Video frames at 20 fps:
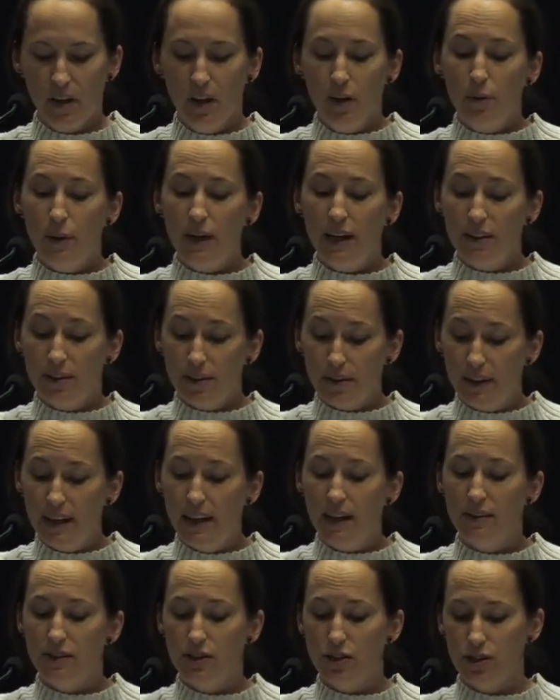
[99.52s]
We had three
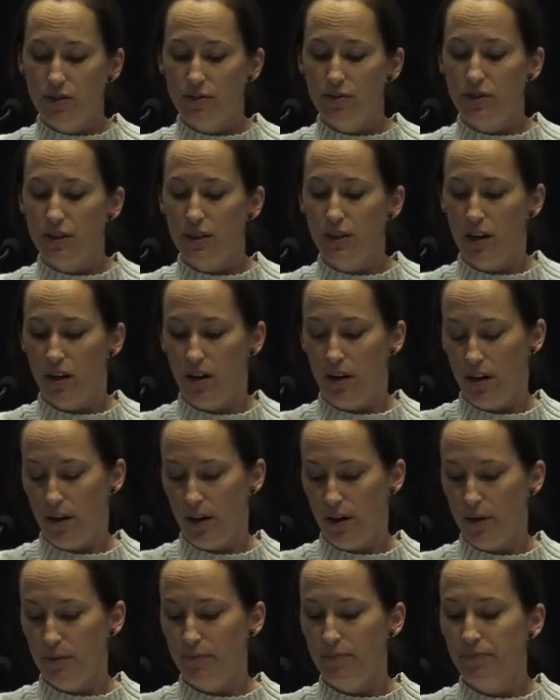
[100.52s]
other children at
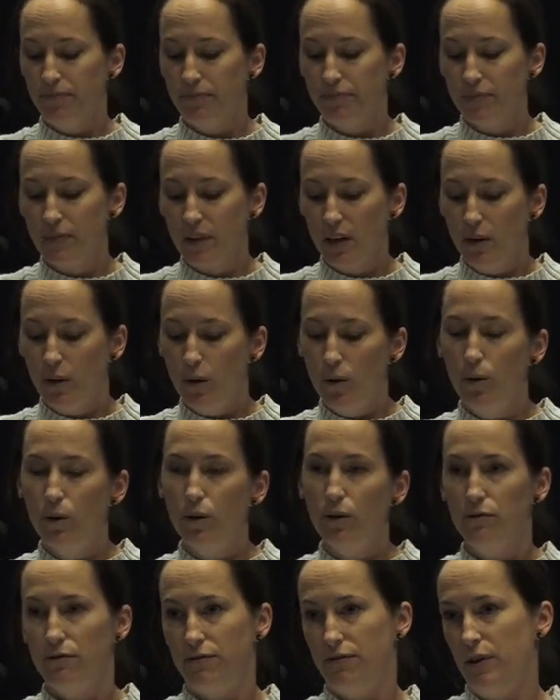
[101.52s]
home, all
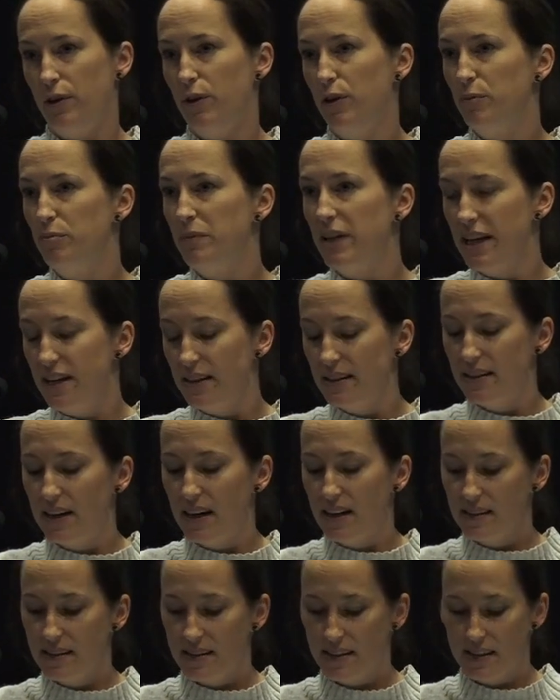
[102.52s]
of whom needed
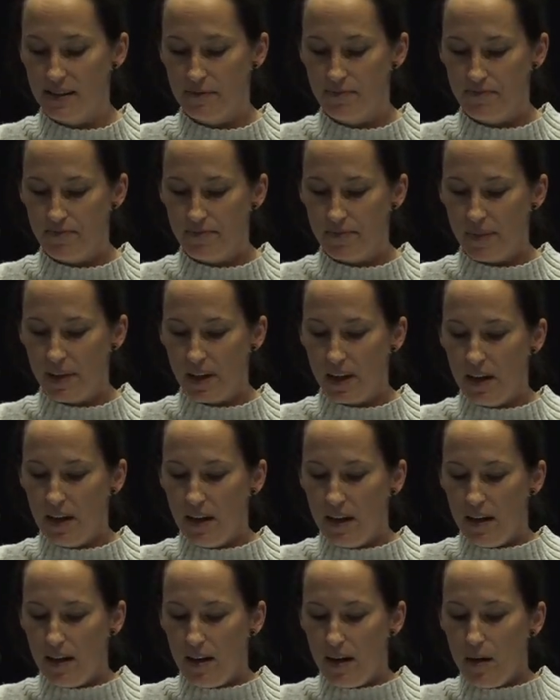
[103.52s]
us,
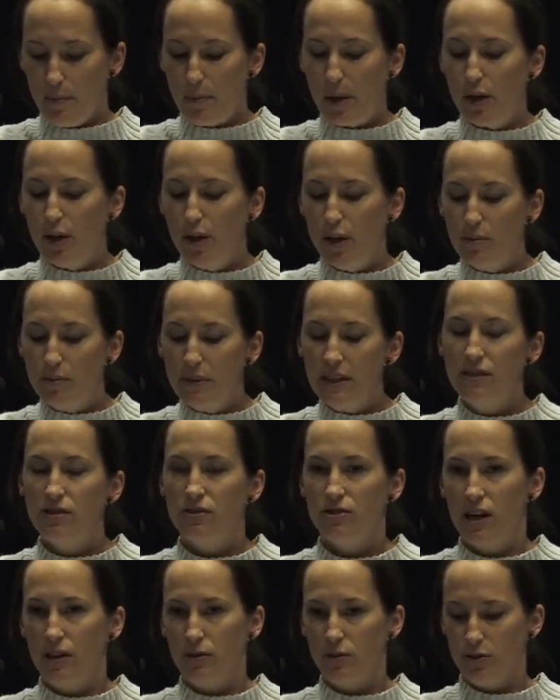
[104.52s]
but whom we
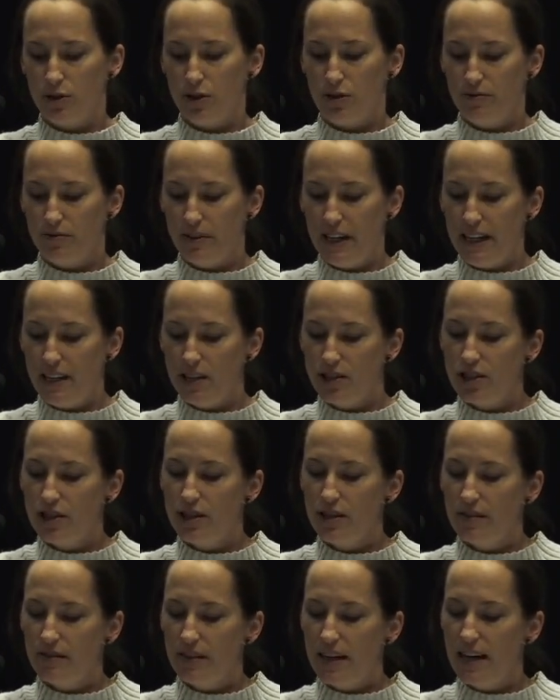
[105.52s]
struggled to reach,
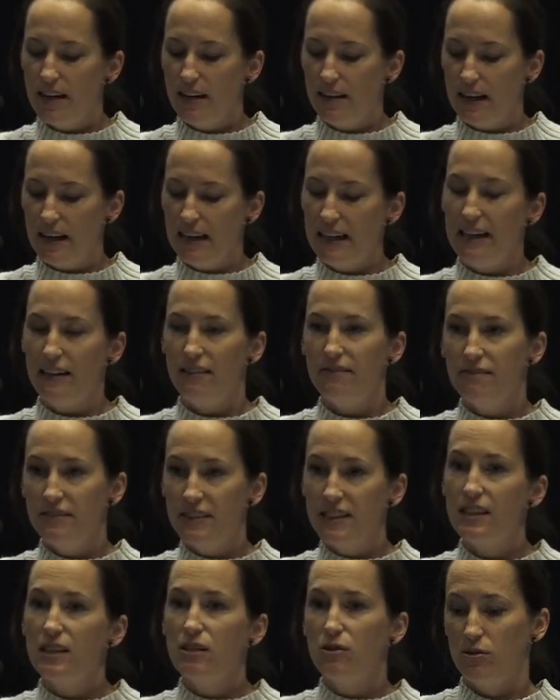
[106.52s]
either in a
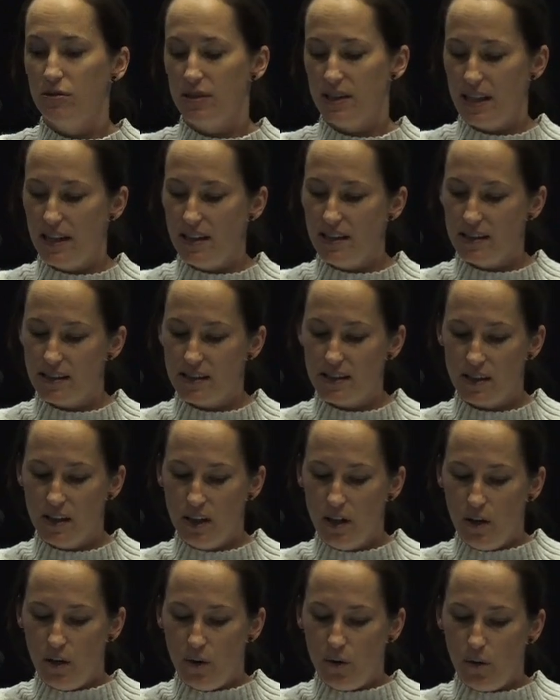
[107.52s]
physical sense
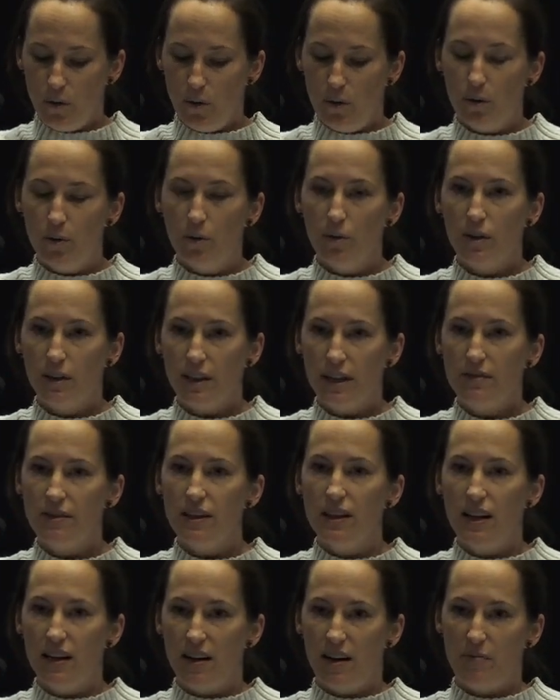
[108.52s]
or, given
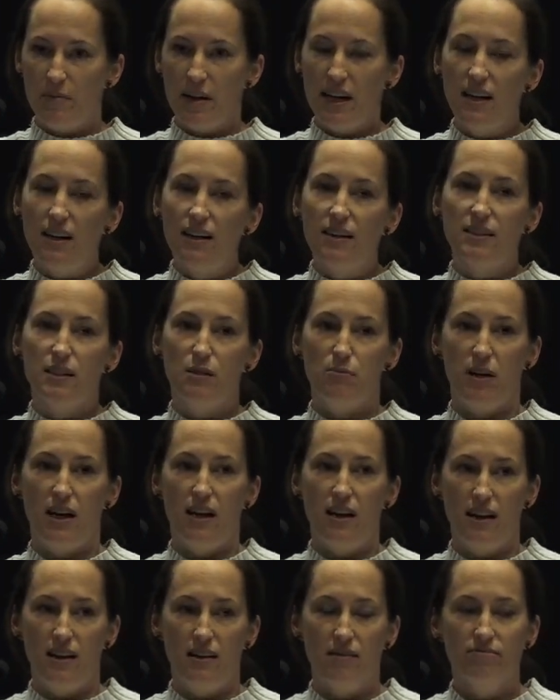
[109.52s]
that I'm here to
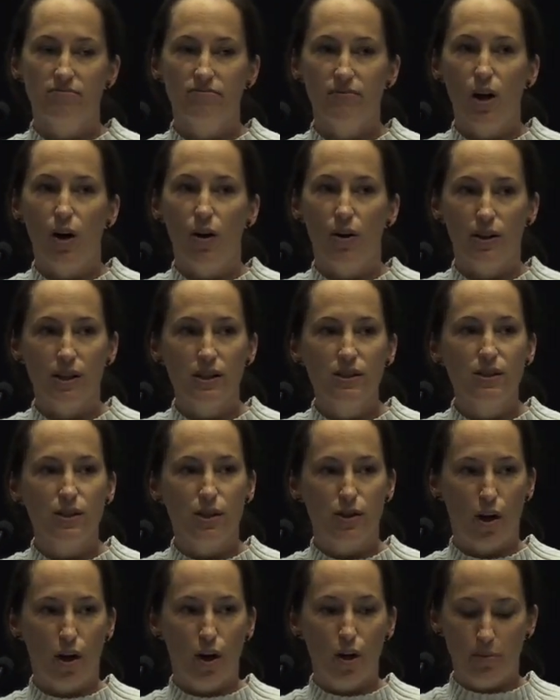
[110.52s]
be honest
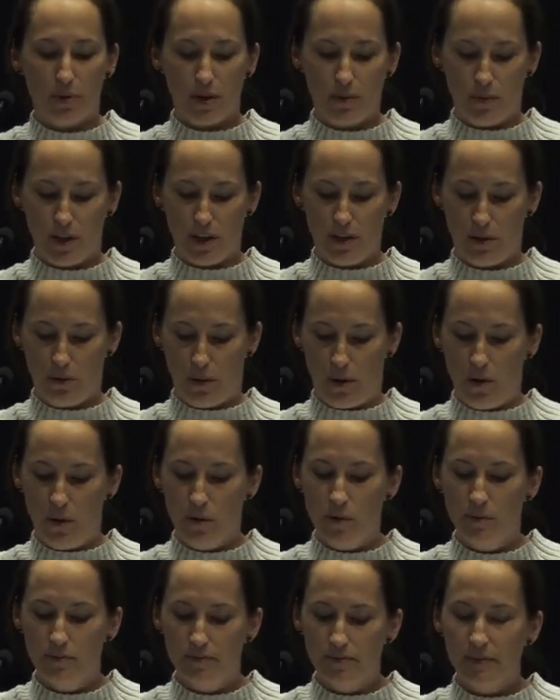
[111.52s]
and open with you
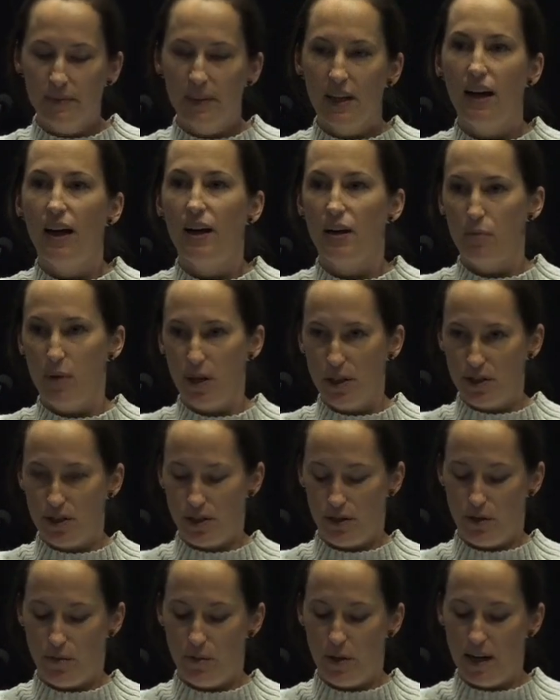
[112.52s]
all, an
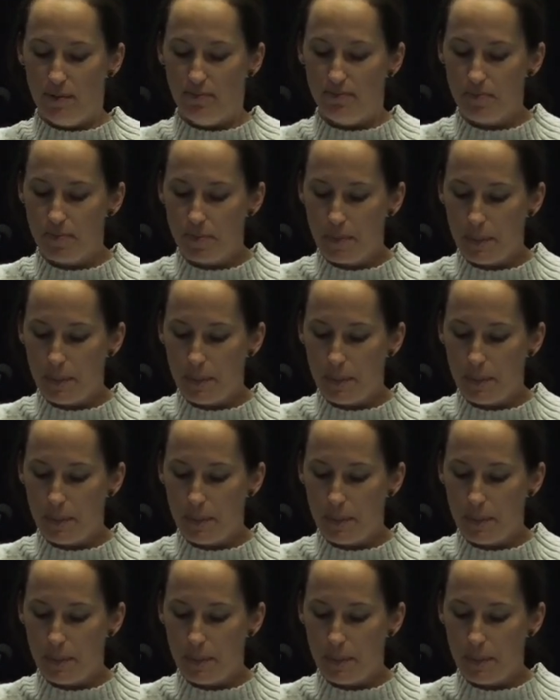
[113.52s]
emotional one.